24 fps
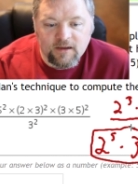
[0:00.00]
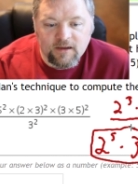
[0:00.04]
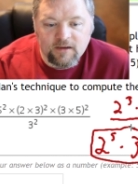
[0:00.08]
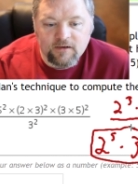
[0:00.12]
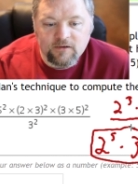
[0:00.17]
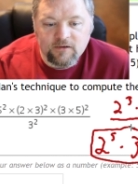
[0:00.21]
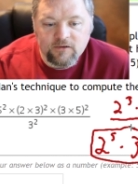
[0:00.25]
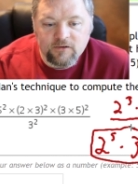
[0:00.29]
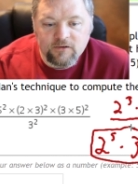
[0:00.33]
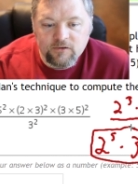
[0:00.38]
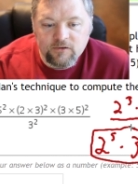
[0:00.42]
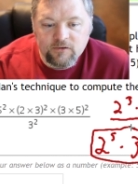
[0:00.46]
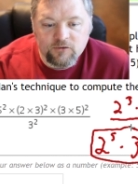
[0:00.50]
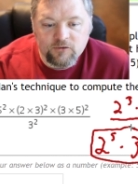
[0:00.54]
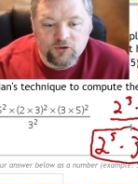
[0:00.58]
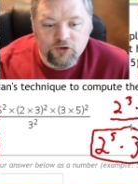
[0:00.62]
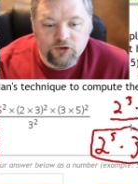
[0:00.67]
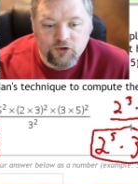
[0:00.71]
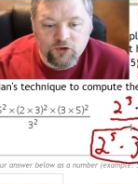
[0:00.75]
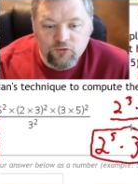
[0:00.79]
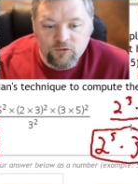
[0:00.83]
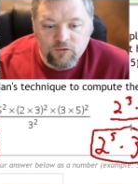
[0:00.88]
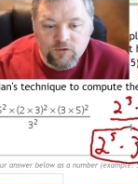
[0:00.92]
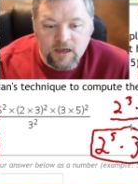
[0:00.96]
I just
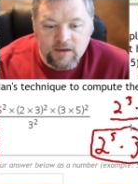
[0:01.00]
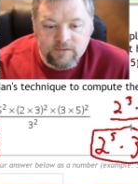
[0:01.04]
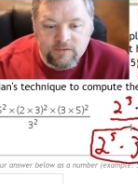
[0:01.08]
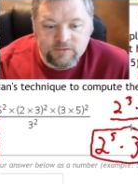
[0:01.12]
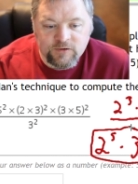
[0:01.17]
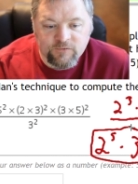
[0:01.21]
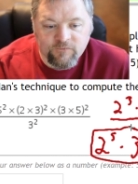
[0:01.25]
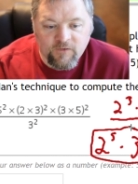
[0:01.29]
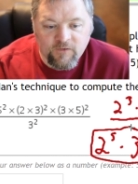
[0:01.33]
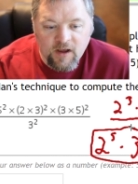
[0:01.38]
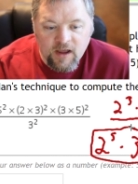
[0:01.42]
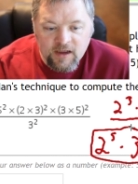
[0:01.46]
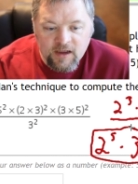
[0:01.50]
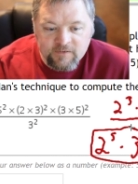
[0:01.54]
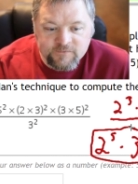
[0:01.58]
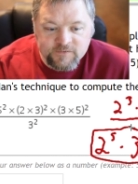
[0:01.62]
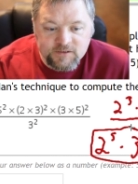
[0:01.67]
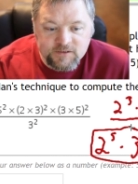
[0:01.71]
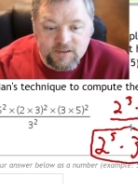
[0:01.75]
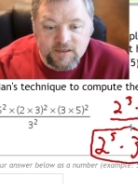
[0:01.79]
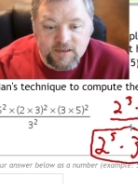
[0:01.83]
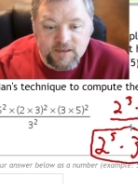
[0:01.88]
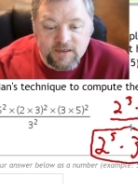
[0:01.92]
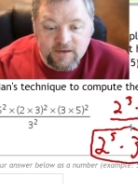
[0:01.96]
realized I've been doing a
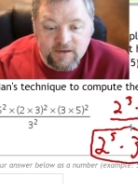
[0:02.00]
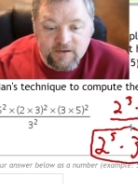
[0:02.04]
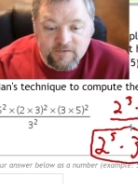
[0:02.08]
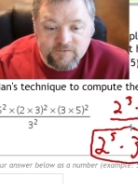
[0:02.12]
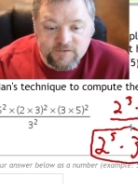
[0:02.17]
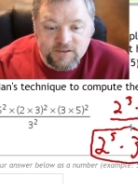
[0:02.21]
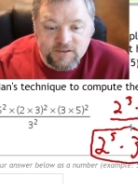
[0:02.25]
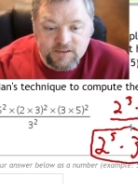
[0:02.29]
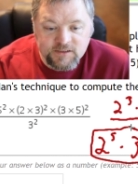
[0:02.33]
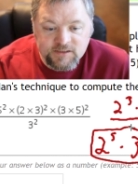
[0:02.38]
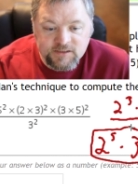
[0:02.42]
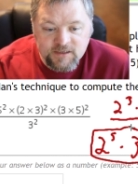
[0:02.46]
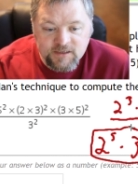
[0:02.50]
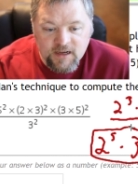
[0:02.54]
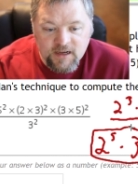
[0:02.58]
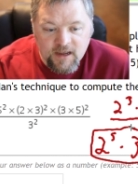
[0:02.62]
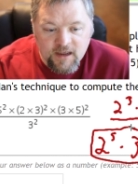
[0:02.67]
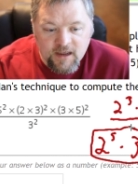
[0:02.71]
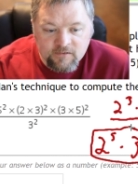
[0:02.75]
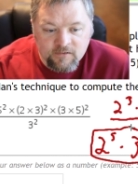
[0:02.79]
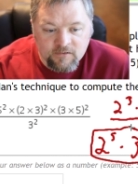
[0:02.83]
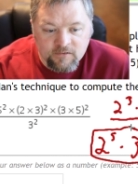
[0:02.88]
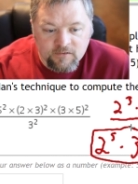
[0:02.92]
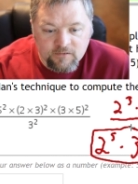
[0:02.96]
bunch of work
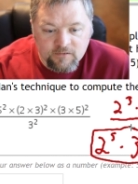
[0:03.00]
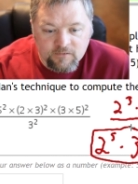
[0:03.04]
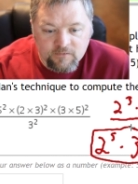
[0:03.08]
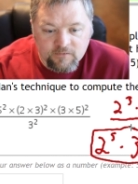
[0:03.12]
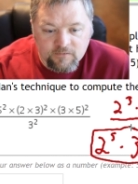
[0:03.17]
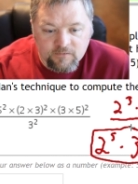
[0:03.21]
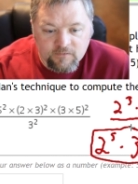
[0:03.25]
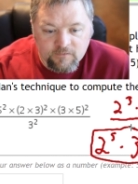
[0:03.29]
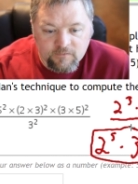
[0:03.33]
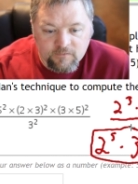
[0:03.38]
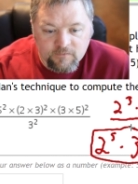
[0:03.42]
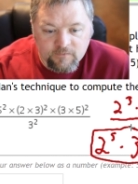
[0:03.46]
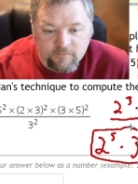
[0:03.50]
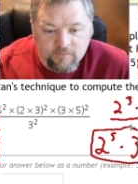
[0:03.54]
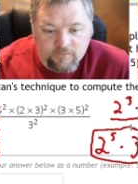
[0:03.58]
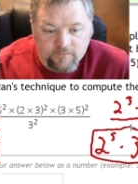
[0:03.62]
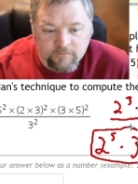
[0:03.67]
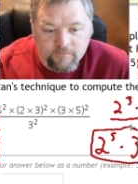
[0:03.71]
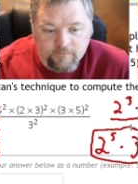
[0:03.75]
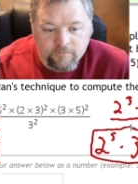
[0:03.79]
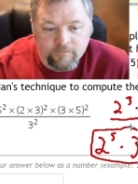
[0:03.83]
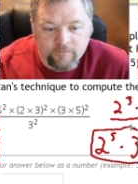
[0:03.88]
behind the camera.